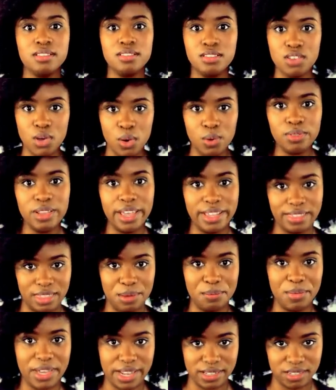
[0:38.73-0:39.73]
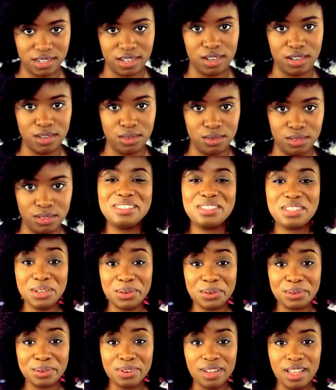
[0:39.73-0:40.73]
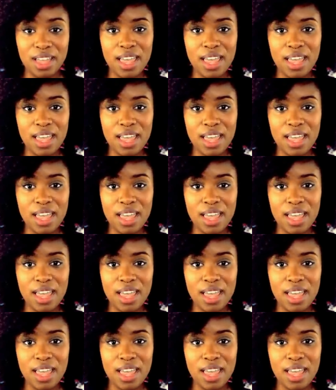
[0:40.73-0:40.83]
Don't let them get to you. 2,